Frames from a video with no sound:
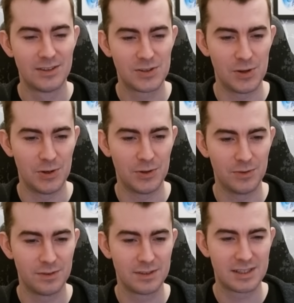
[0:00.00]

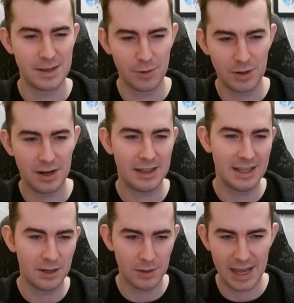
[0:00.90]
So similar, a
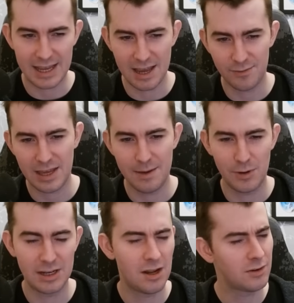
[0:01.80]
little like AFK
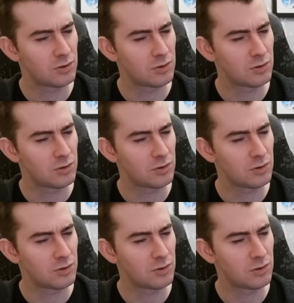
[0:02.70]
Buddy,